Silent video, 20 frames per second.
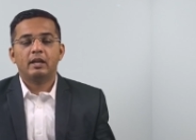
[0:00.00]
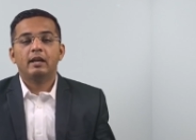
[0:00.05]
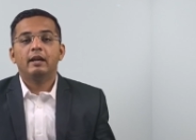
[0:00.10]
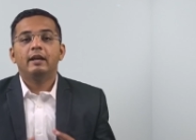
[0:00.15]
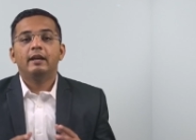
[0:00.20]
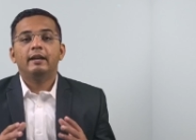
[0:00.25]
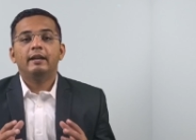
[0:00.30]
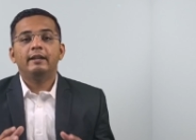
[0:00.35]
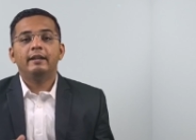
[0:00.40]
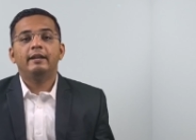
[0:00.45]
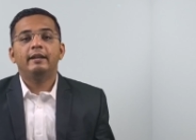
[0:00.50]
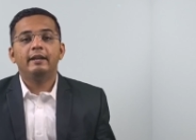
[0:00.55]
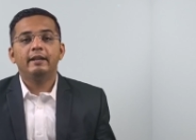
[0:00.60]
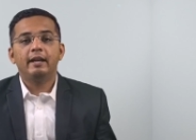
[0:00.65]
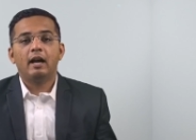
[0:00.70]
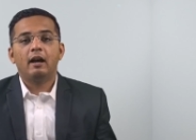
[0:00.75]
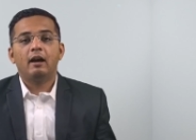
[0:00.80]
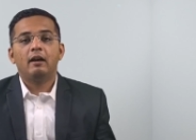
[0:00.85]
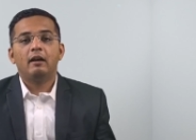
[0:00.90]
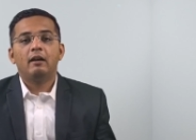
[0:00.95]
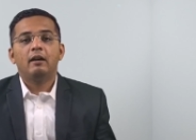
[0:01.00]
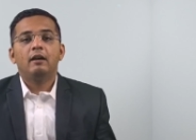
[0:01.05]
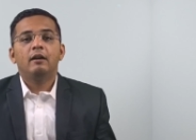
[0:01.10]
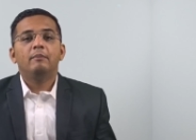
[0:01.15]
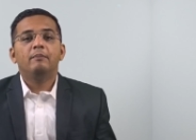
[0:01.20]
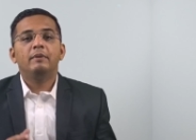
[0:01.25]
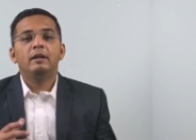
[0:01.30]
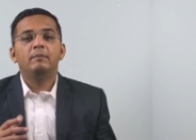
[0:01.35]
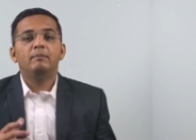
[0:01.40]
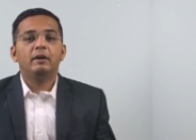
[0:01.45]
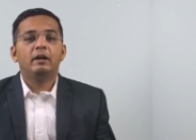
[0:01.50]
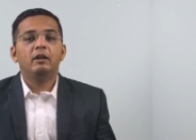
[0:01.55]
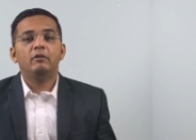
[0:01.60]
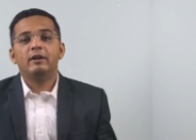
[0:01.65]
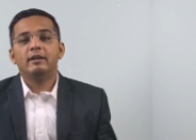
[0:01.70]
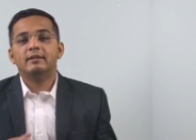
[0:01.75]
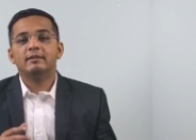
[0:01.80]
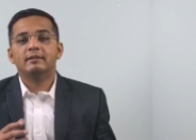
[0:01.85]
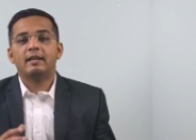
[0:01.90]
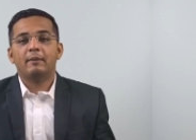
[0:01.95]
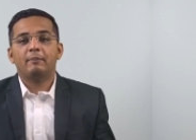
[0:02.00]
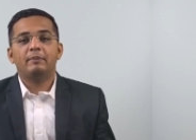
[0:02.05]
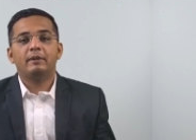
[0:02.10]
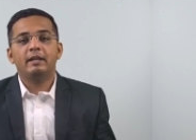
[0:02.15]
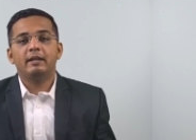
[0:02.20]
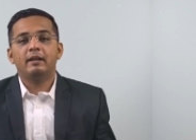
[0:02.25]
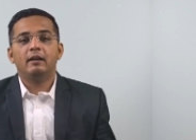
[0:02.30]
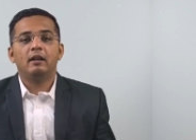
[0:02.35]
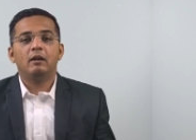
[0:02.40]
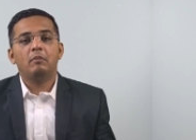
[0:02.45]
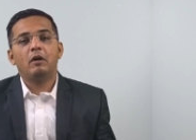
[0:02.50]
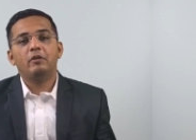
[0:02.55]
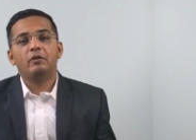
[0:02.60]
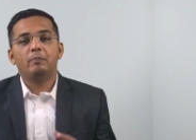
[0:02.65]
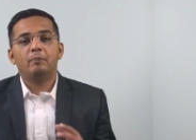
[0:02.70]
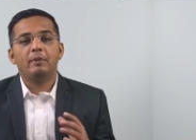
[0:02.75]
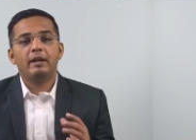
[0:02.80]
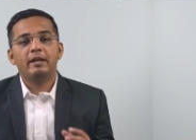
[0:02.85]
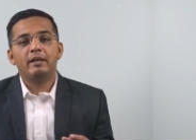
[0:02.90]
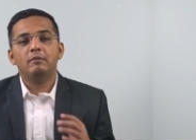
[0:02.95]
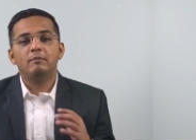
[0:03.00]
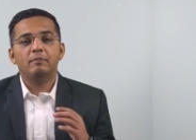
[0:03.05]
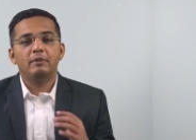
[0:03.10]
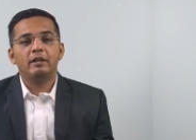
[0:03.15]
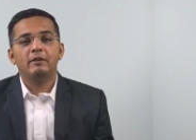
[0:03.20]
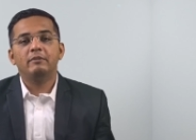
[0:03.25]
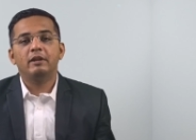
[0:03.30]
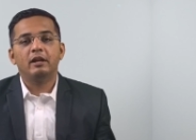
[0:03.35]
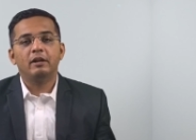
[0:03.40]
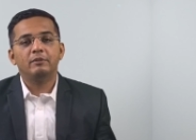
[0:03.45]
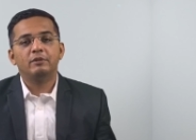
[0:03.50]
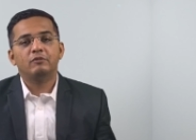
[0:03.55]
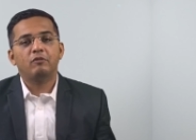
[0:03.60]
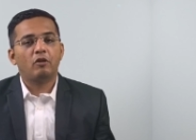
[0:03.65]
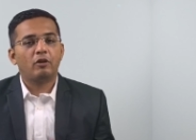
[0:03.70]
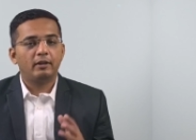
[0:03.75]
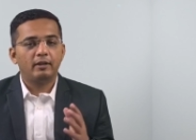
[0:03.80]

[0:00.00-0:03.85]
In India, people were skeptical about paying premiums for